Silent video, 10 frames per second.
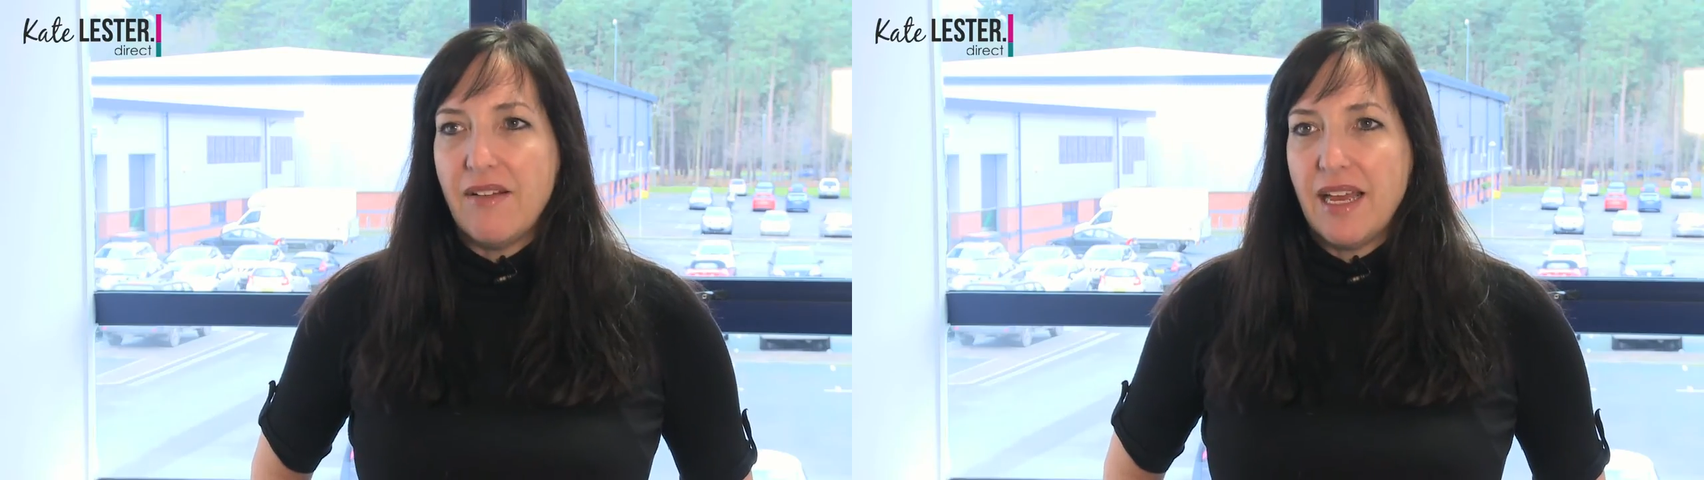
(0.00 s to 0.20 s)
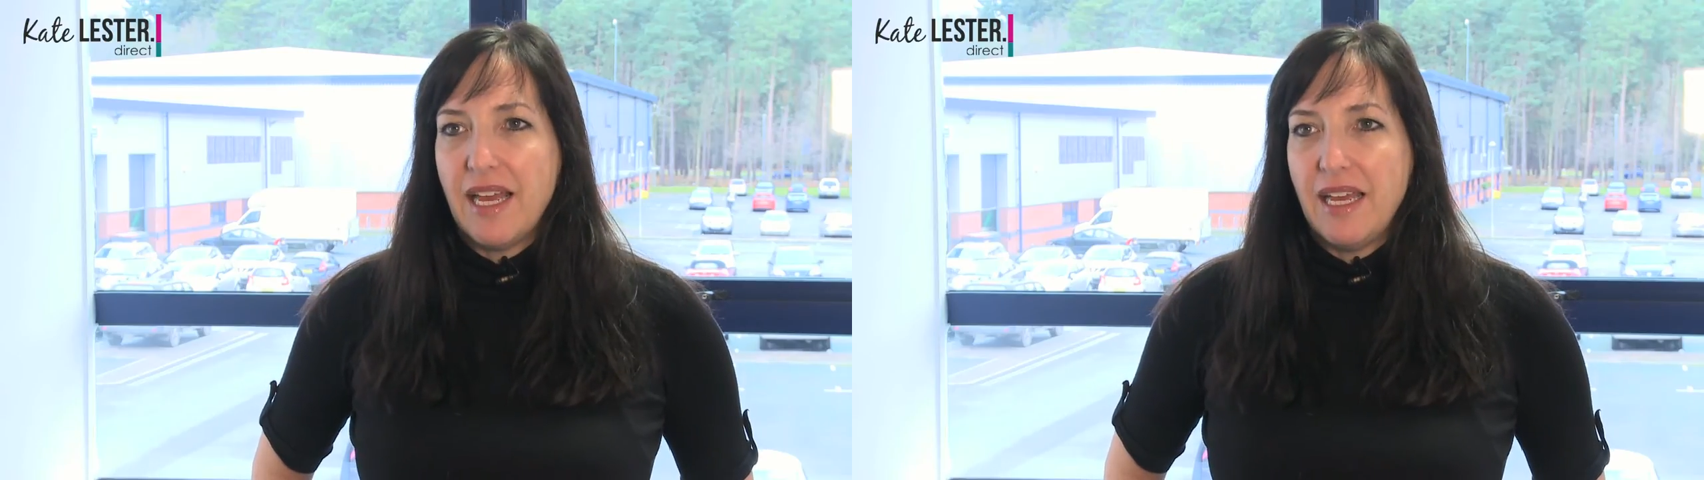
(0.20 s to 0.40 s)

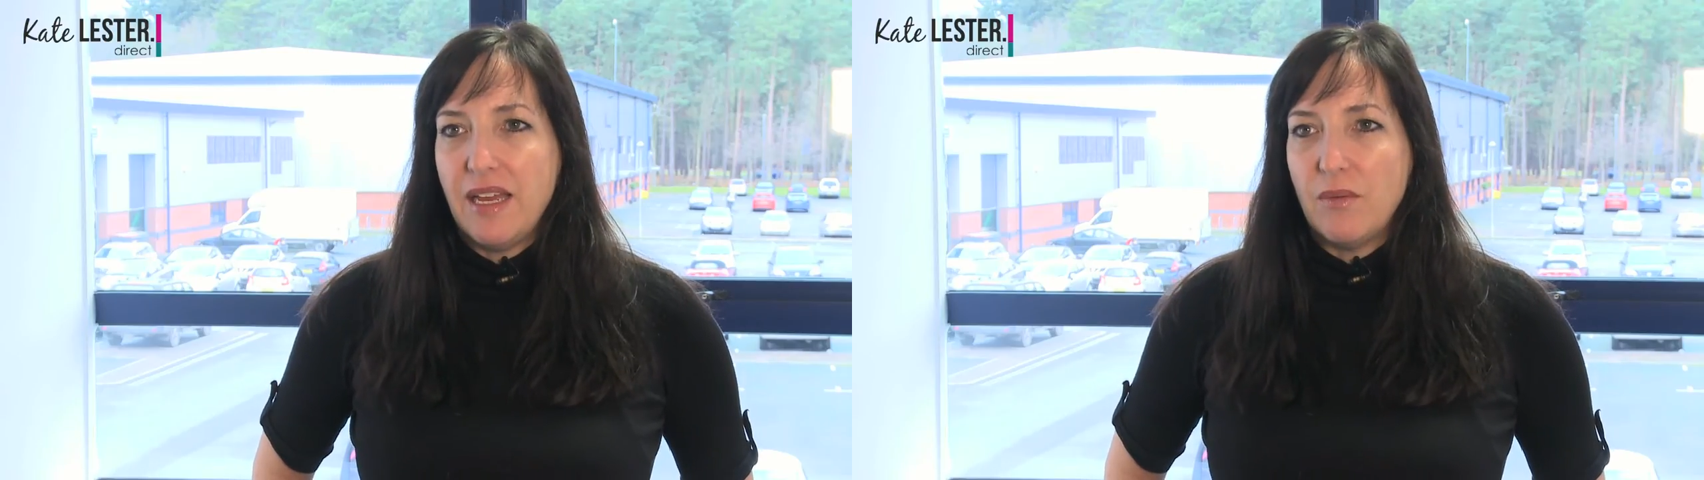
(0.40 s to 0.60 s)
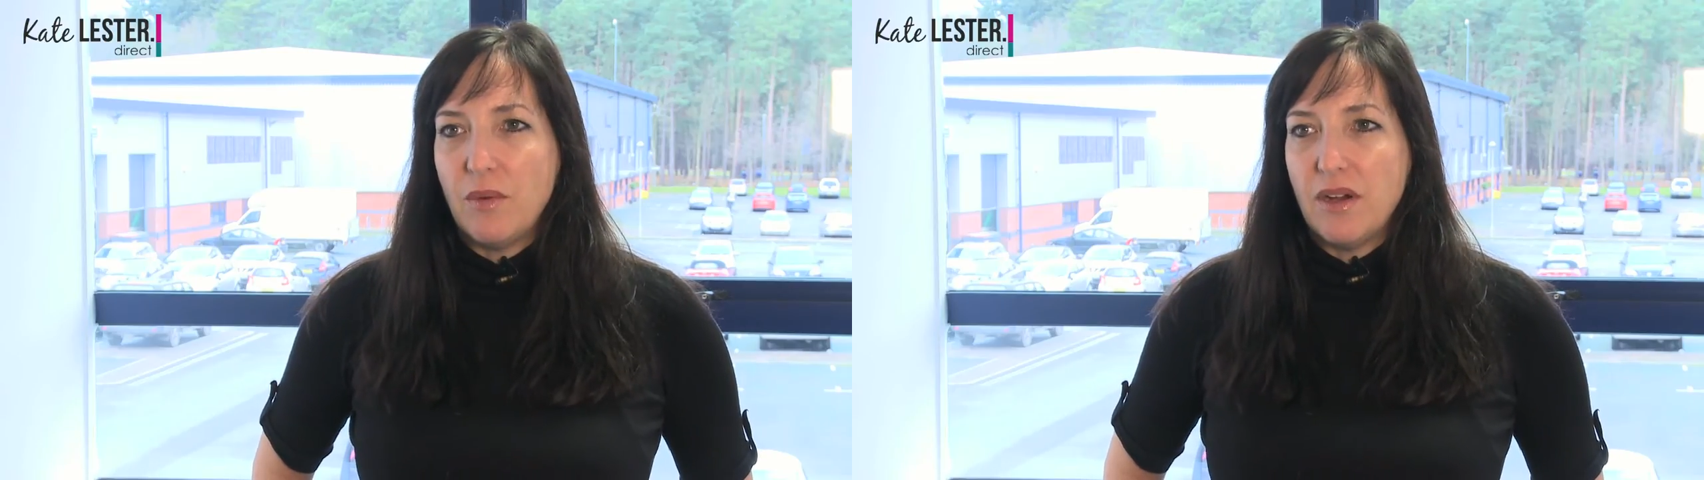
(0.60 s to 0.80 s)
he
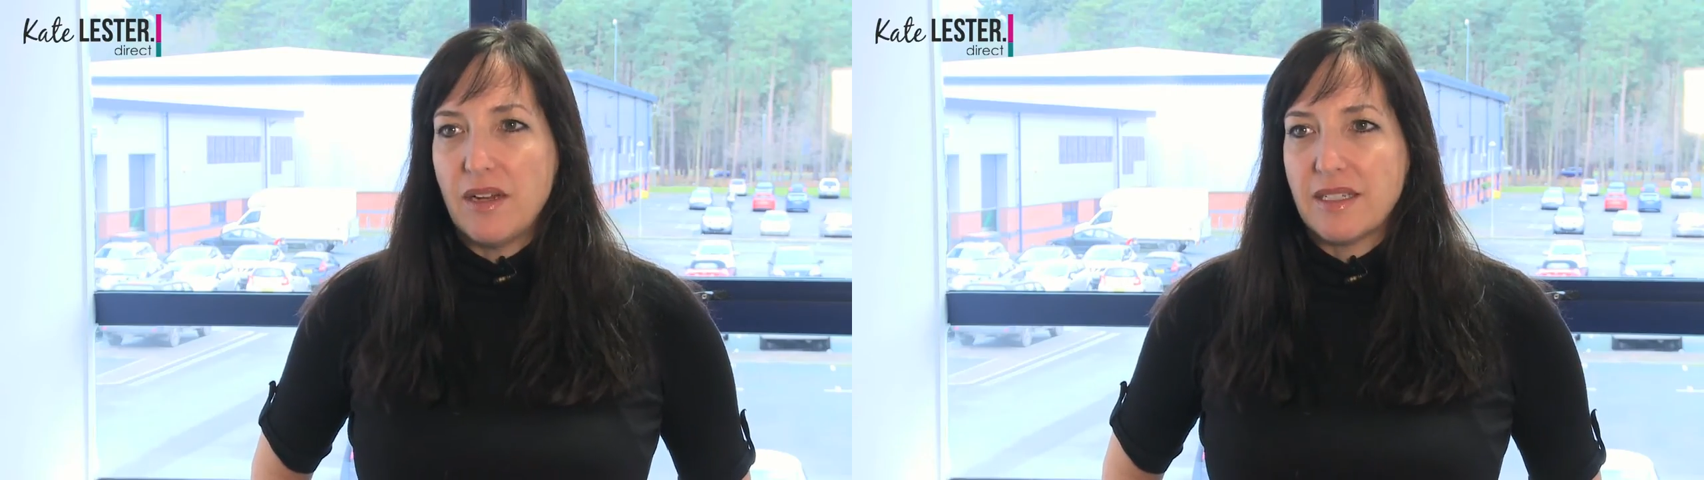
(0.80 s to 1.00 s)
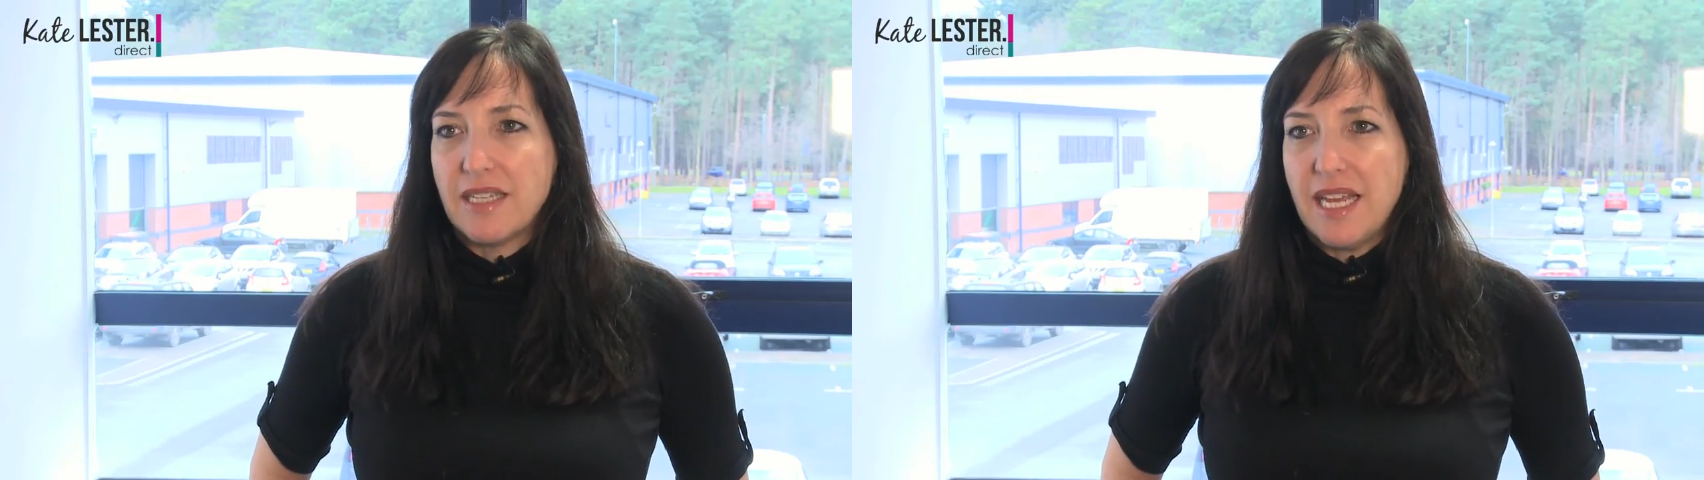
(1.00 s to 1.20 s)

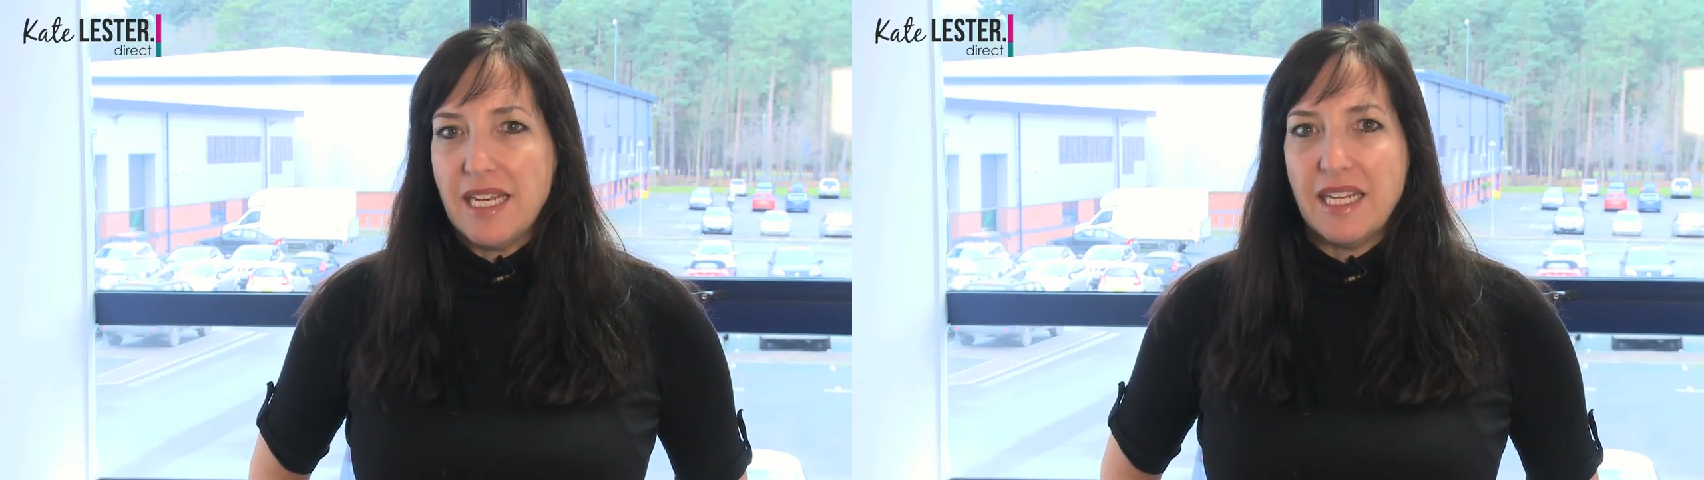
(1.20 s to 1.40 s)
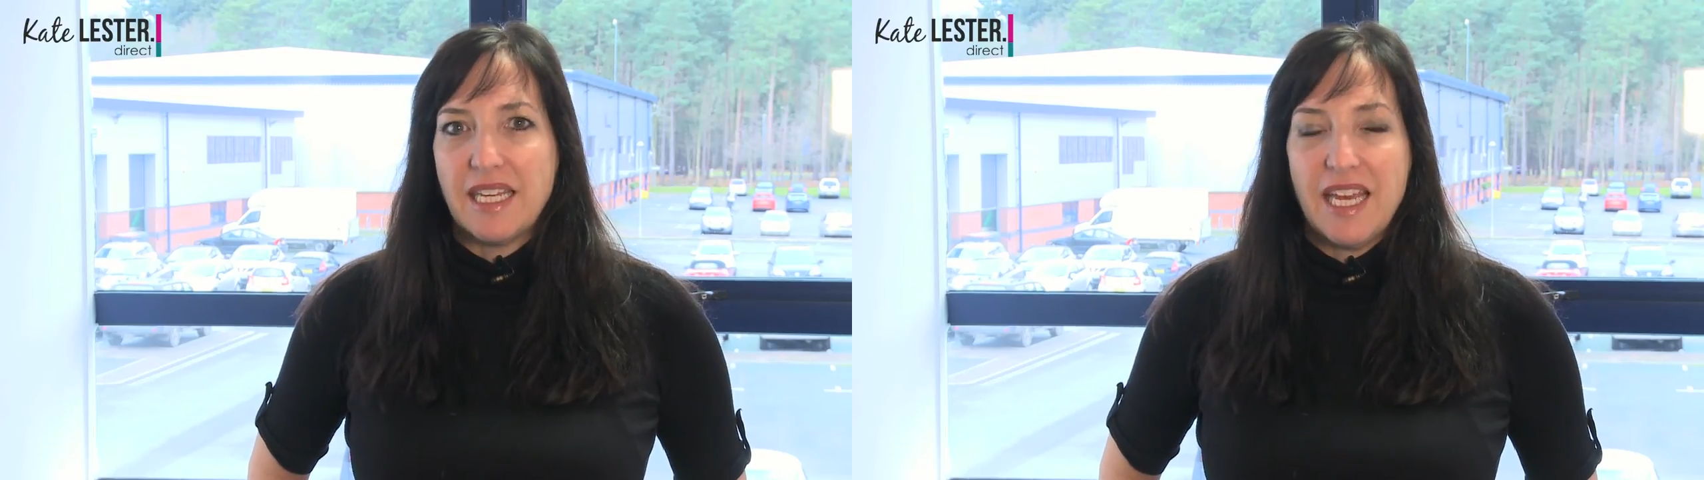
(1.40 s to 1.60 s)
works
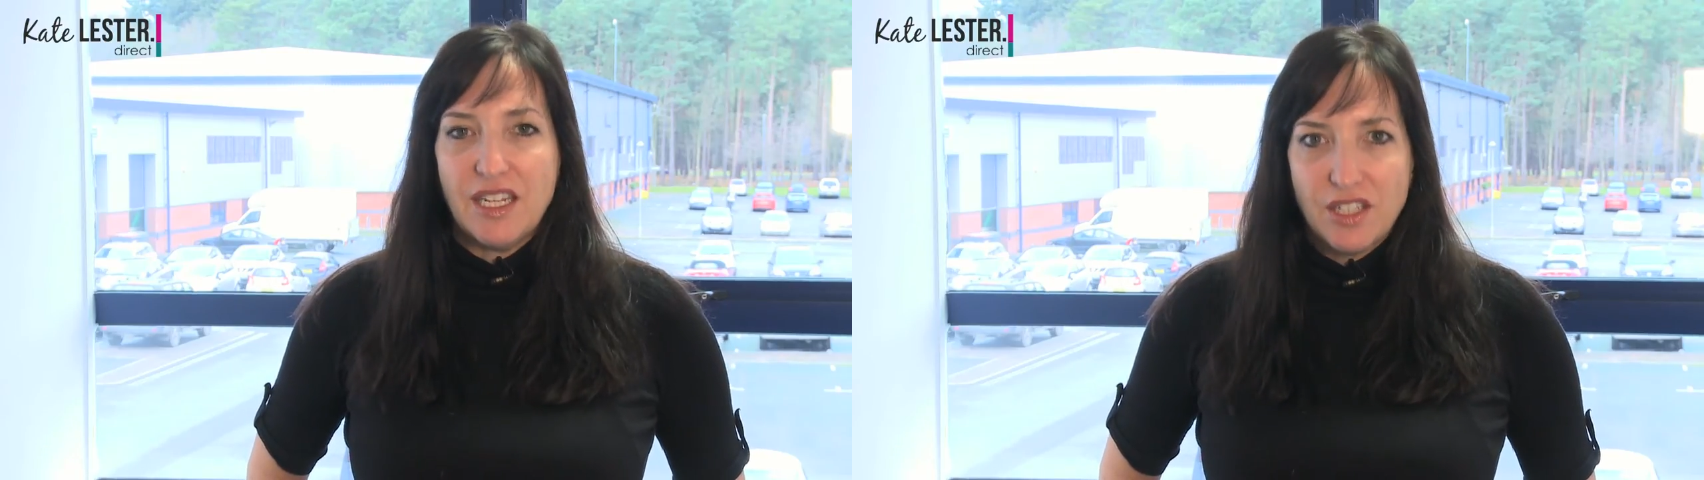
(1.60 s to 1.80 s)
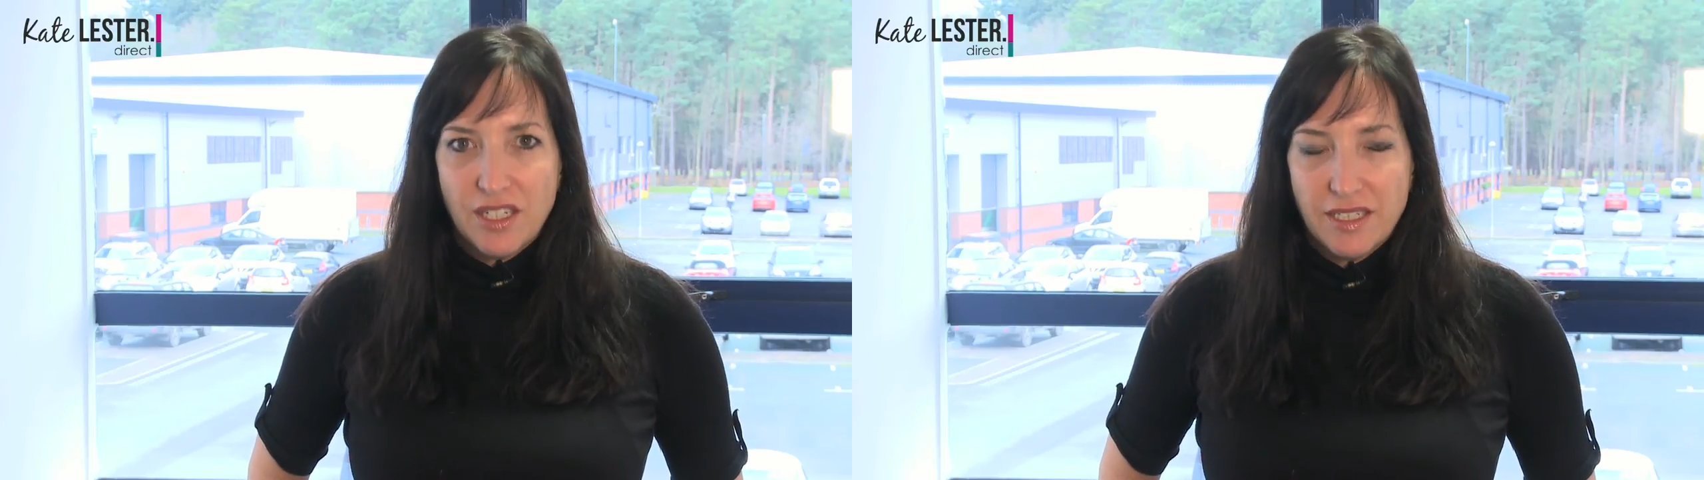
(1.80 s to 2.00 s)
in
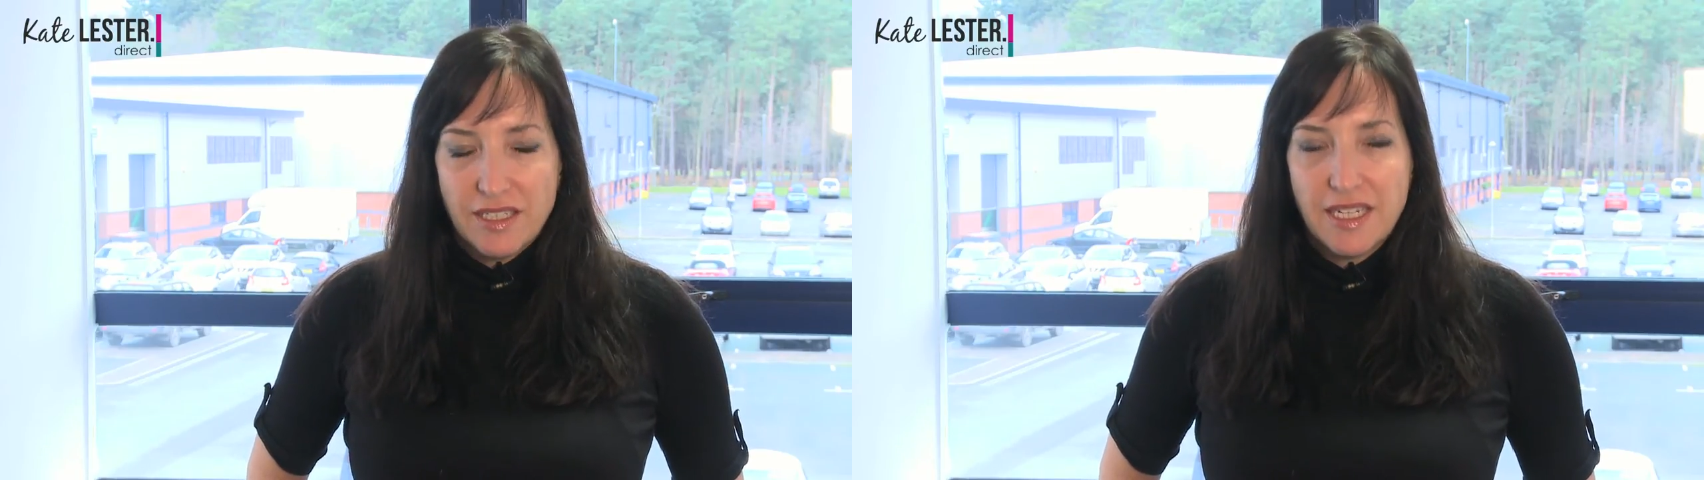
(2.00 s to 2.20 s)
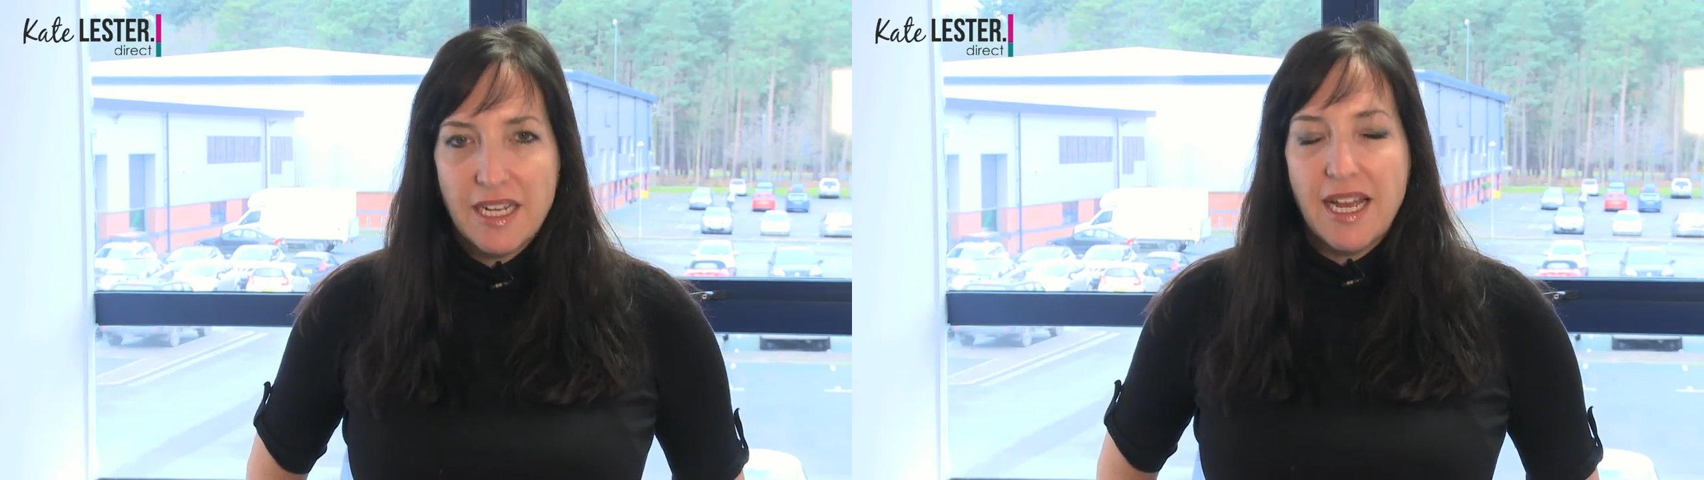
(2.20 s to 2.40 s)
kitchens